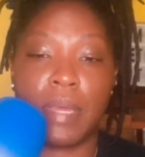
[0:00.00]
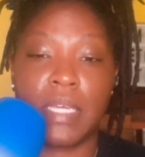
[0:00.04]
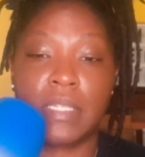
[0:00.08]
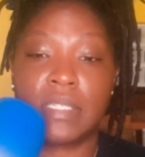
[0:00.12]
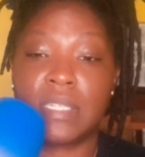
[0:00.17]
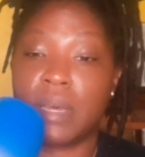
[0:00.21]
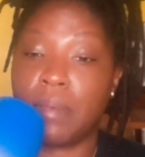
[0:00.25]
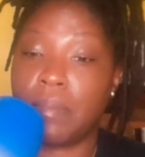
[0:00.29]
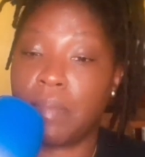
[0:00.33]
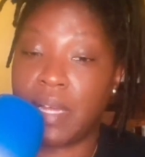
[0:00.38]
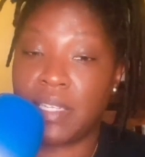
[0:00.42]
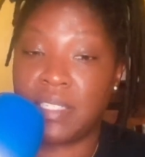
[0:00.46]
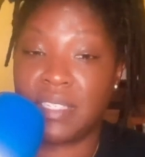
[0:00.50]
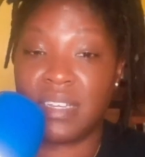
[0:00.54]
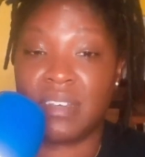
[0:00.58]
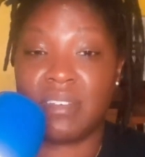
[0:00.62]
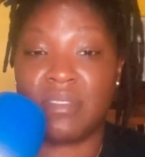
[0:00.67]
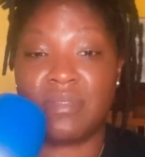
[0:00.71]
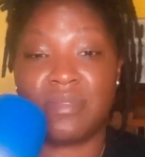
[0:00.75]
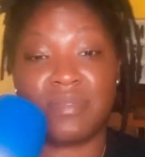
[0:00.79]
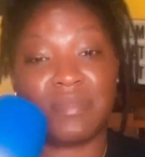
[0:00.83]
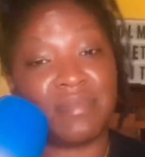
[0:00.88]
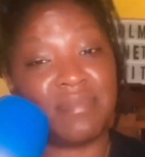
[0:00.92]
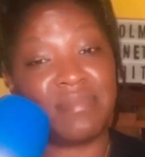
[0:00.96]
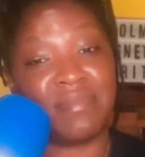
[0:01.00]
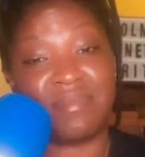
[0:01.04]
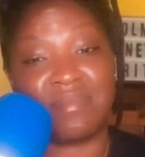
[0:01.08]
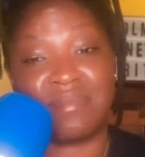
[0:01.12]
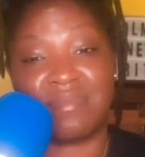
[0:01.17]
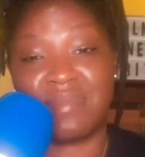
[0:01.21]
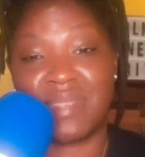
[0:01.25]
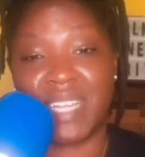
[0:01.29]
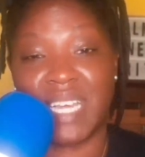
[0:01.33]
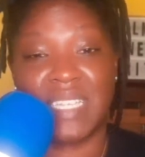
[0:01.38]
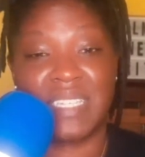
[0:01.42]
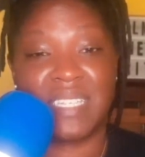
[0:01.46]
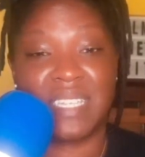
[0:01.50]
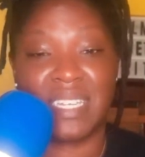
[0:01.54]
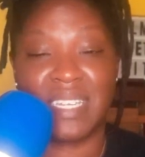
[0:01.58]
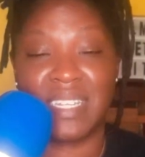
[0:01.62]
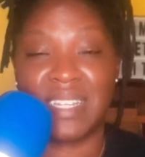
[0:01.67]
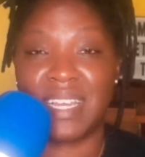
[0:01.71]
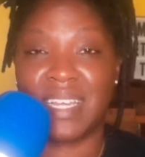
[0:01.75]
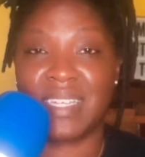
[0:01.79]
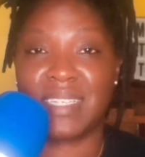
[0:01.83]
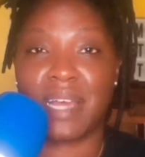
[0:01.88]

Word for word: Except myself. That's it.